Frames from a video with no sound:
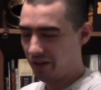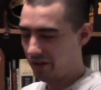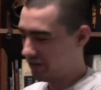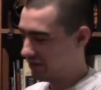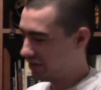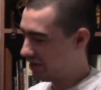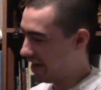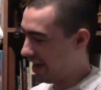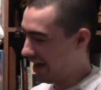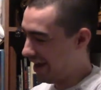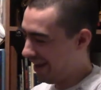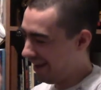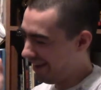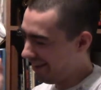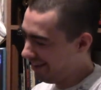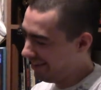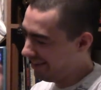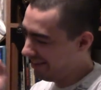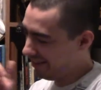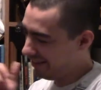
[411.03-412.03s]

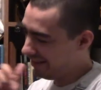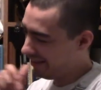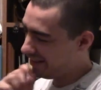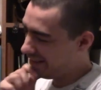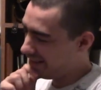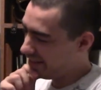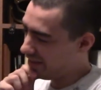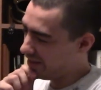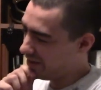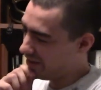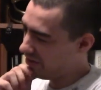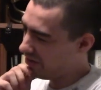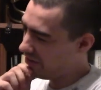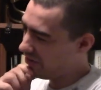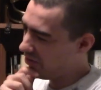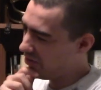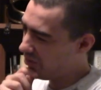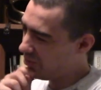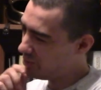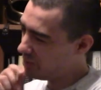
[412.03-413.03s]
Shad's.
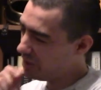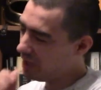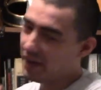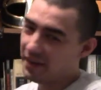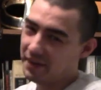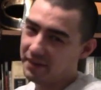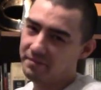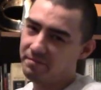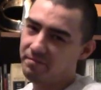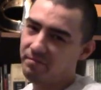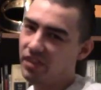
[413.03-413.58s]
So, yeah.